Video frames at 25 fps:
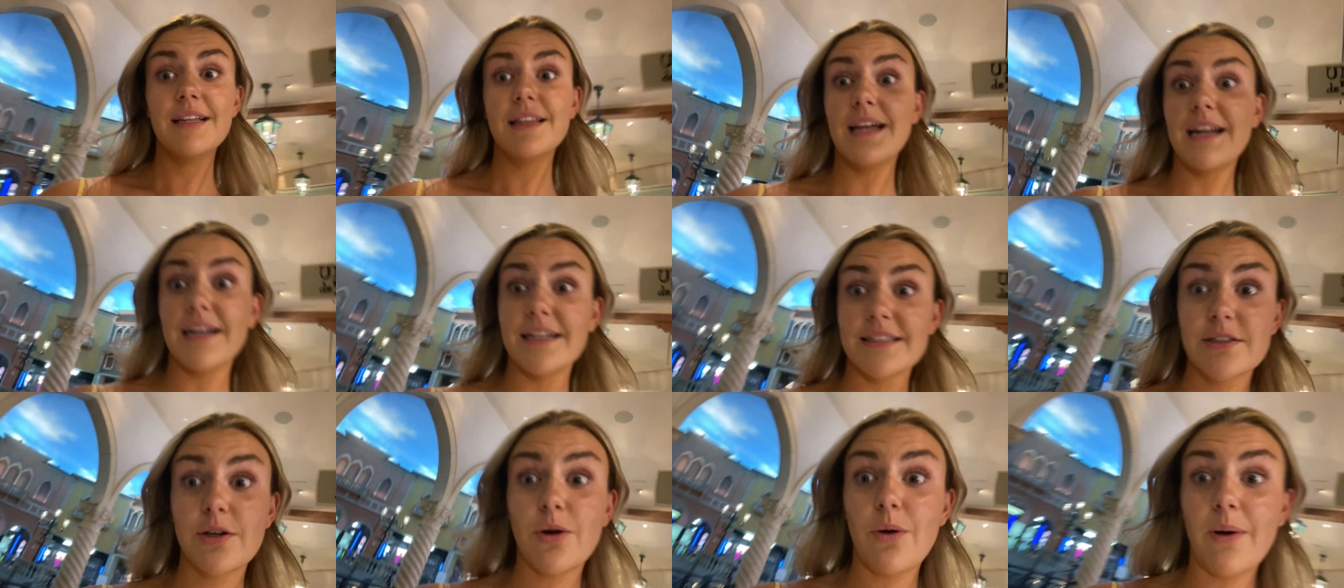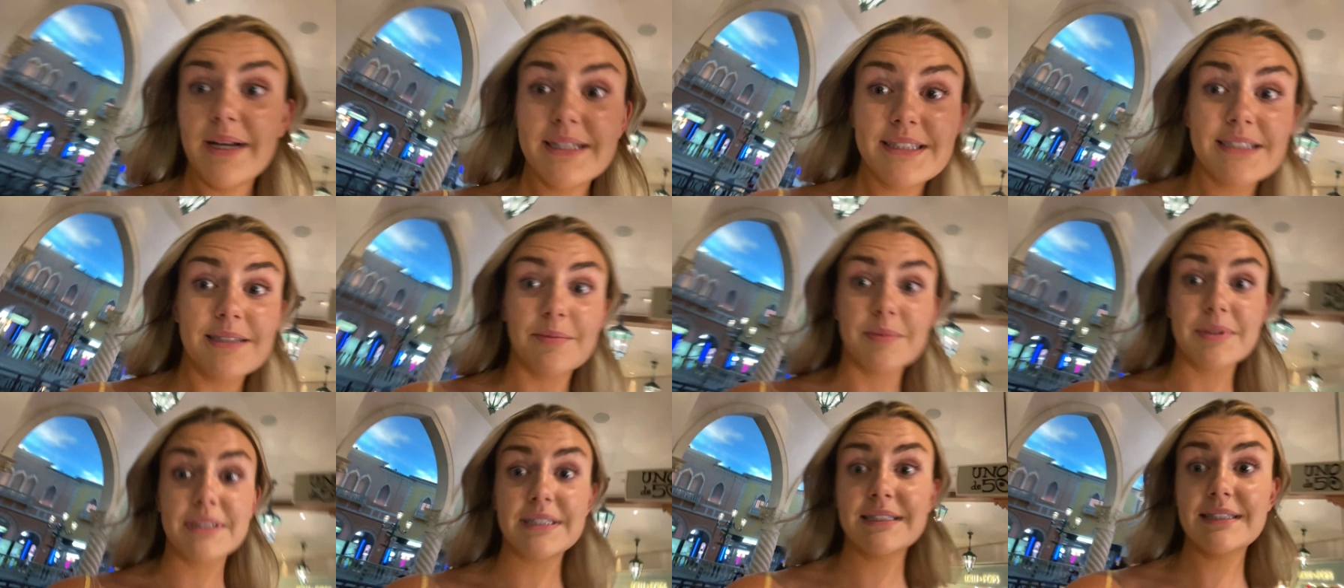There's quite
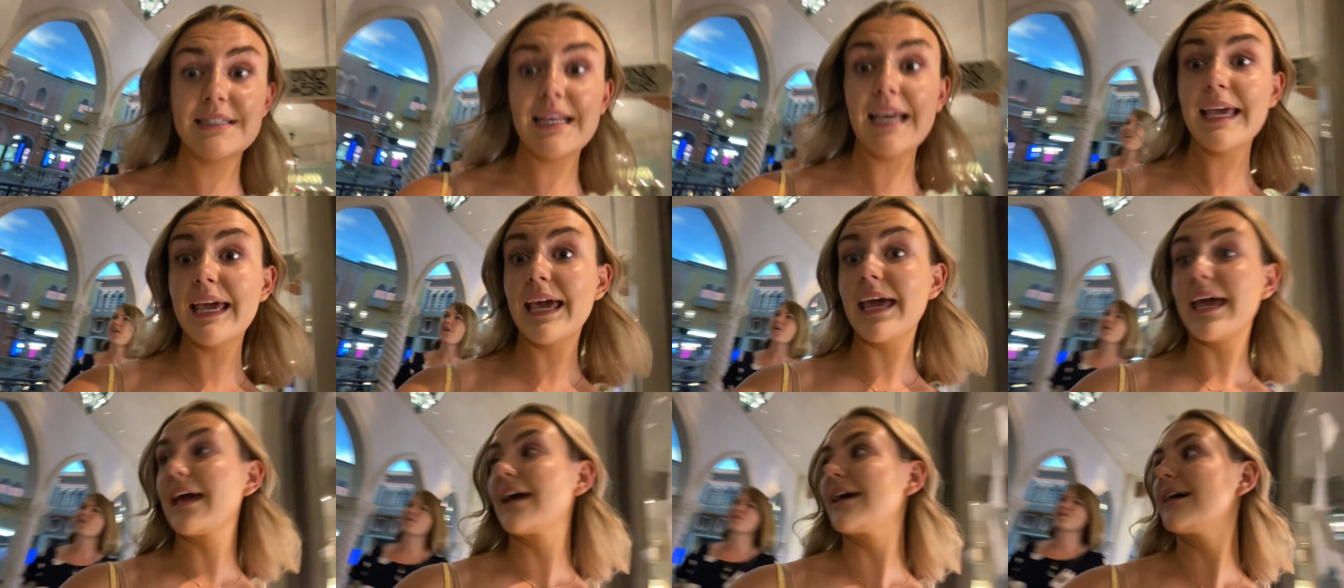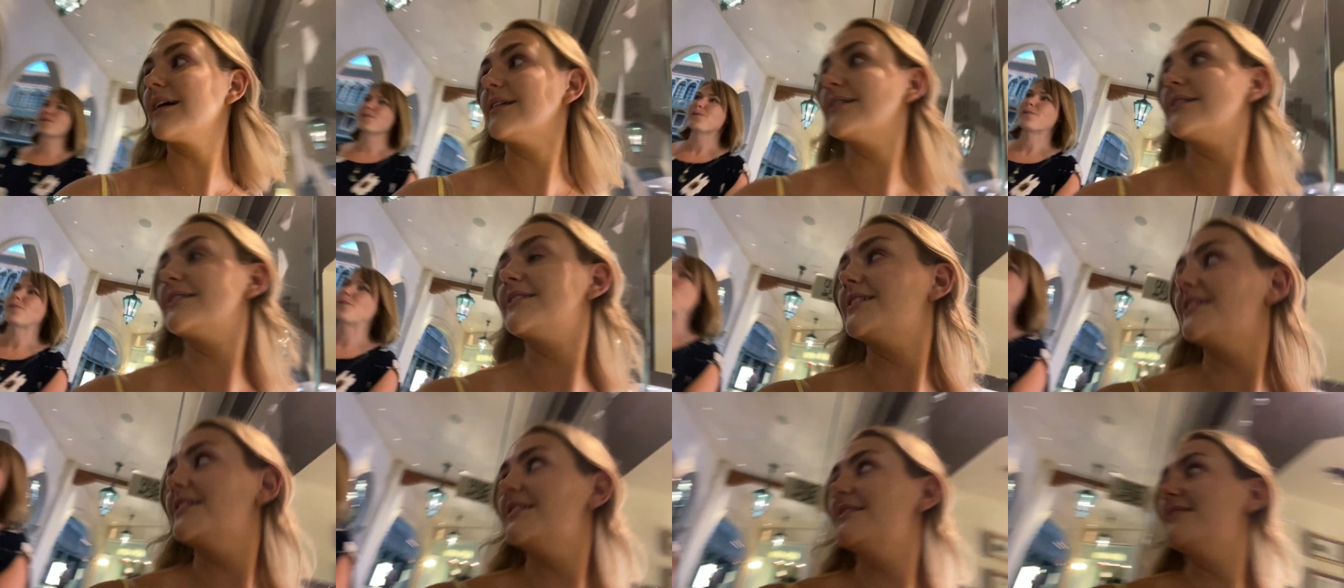some singing.
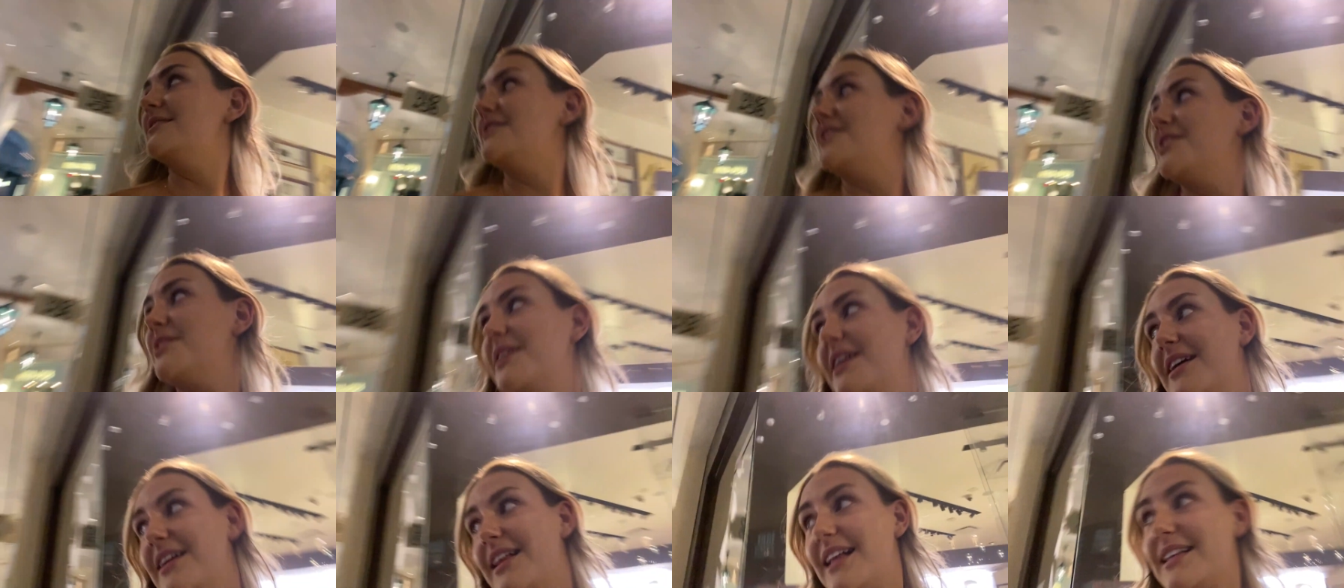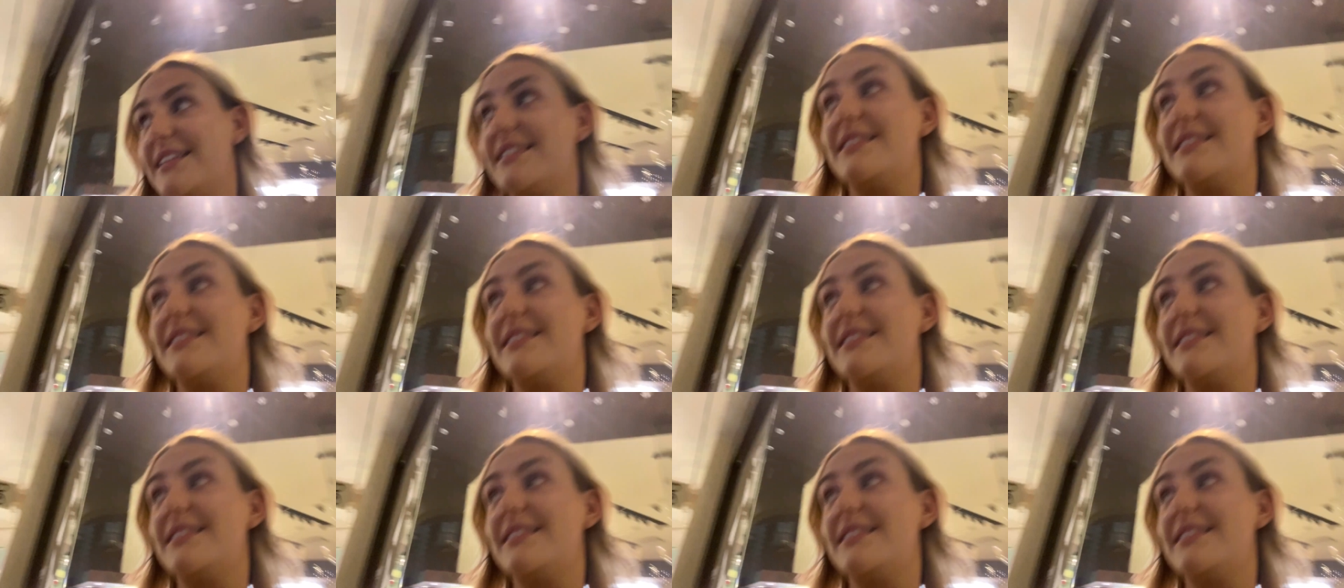Do you hear that